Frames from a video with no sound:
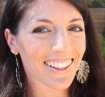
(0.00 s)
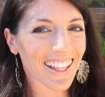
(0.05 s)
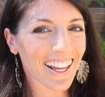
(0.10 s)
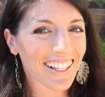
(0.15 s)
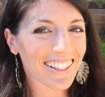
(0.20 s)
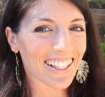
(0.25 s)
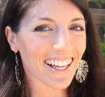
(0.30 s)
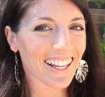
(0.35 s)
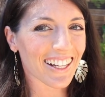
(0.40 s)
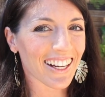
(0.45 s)

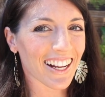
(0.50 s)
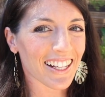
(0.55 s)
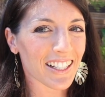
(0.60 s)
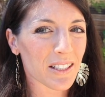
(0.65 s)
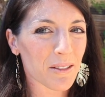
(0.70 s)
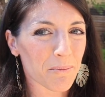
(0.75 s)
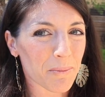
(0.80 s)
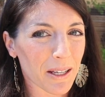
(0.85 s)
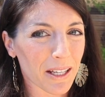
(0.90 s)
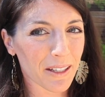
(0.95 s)
Like that
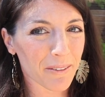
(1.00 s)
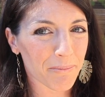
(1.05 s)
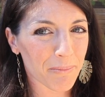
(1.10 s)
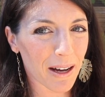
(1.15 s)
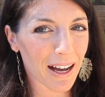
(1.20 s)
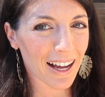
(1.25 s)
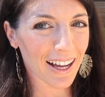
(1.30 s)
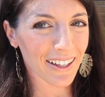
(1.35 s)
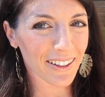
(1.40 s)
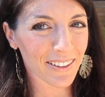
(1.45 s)
nice big
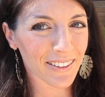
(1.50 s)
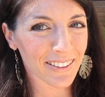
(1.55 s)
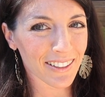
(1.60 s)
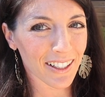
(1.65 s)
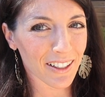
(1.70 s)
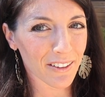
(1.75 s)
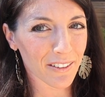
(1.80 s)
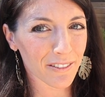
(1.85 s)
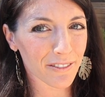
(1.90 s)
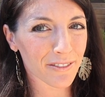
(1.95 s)
pile
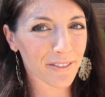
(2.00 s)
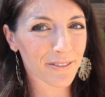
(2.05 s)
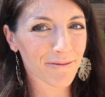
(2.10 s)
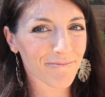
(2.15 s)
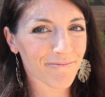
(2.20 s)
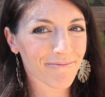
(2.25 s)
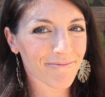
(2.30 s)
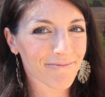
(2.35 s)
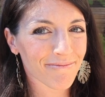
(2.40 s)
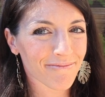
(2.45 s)
of
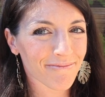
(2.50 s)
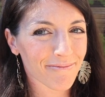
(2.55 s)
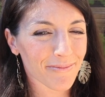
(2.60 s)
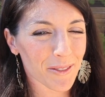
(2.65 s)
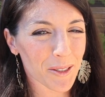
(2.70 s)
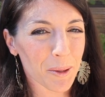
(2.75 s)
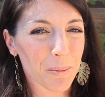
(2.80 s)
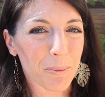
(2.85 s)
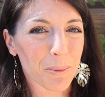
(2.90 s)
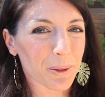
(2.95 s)

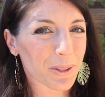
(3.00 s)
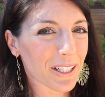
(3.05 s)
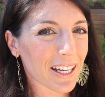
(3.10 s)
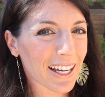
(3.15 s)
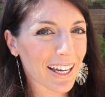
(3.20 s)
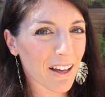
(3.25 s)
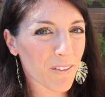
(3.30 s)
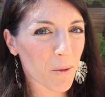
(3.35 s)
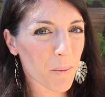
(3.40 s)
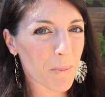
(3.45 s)
debris
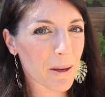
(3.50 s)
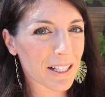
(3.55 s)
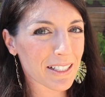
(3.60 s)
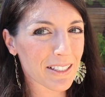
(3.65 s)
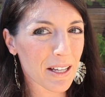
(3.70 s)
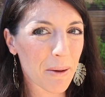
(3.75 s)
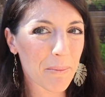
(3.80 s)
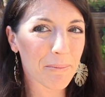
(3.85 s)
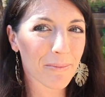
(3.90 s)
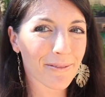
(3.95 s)
I haven't
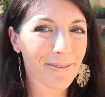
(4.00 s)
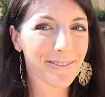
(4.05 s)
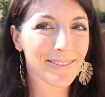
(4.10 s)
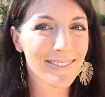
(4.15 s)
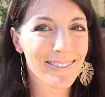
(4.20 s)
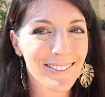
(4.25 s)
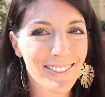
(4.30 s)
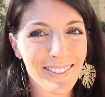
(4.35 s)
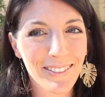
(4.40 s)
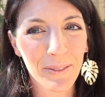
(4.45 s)
picked up,
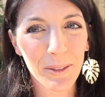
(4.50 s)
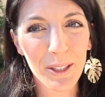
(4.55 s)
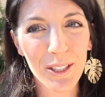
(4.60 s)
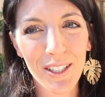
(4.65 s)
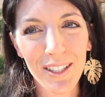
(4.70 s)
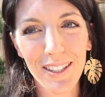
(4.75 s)
we'll